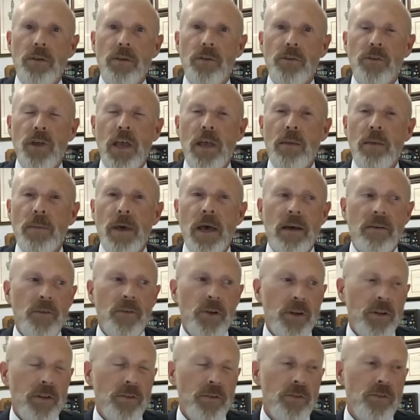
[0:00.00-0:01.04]
the same
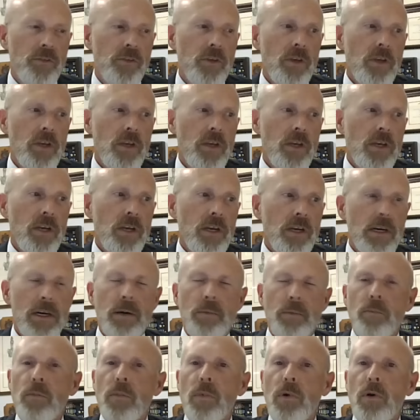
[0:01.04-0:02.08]
evidence
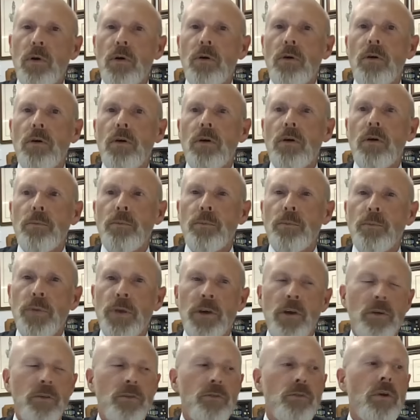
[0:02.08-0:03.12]
um,
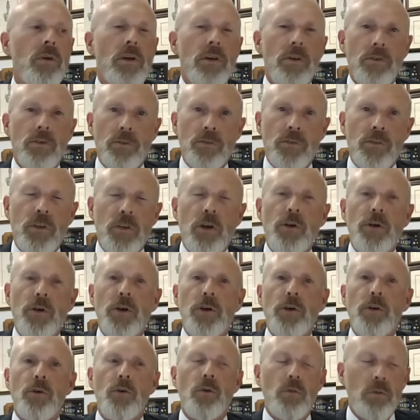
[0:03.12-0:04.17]
because
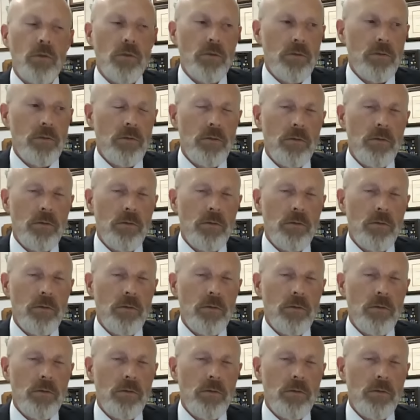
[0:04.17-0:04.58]
serial